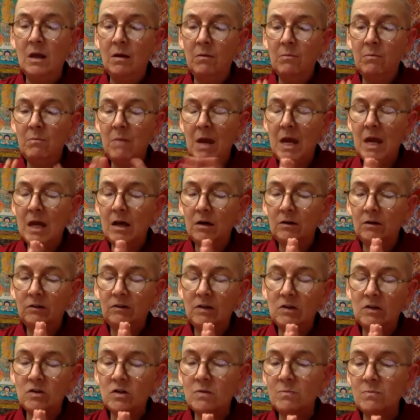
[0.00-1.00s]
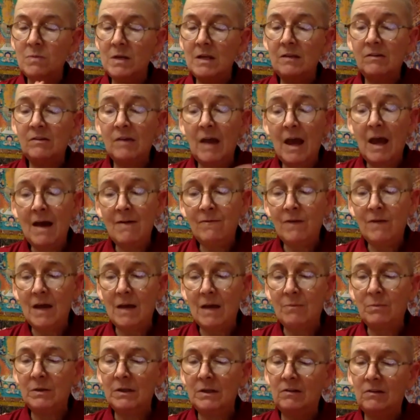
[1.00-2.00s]
may all sentient beings have
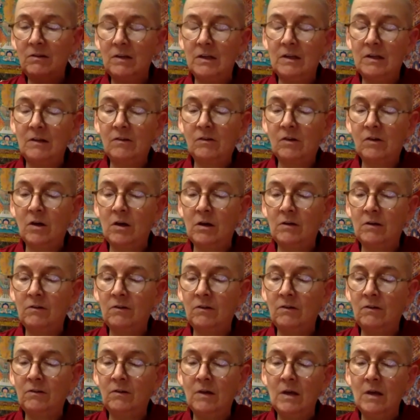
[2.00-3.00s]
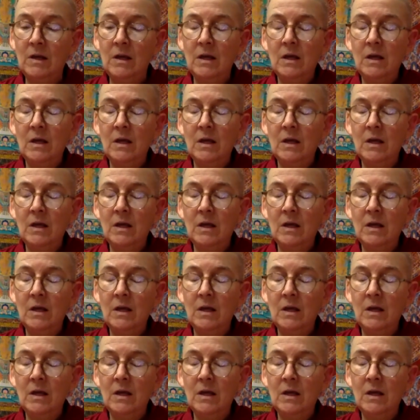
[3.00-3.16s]
happiness and its causes,